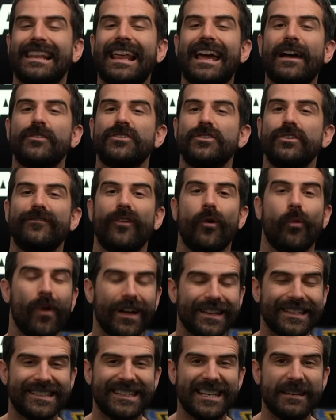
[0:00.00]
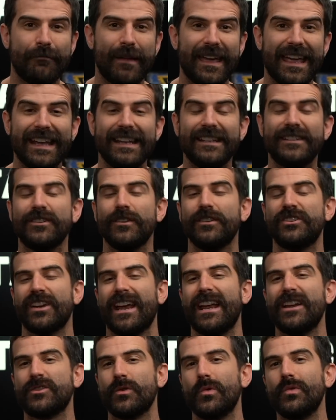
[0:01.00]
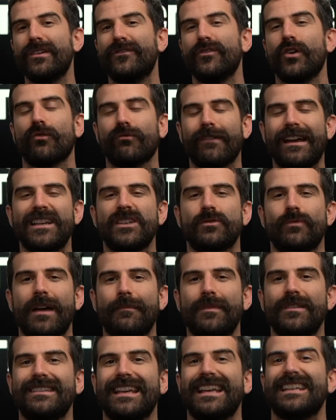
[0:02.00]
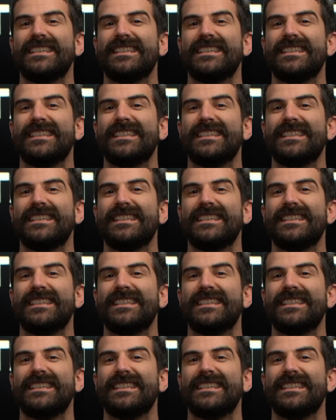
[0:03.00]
allows you for 1 CP to change all of your ranged weapons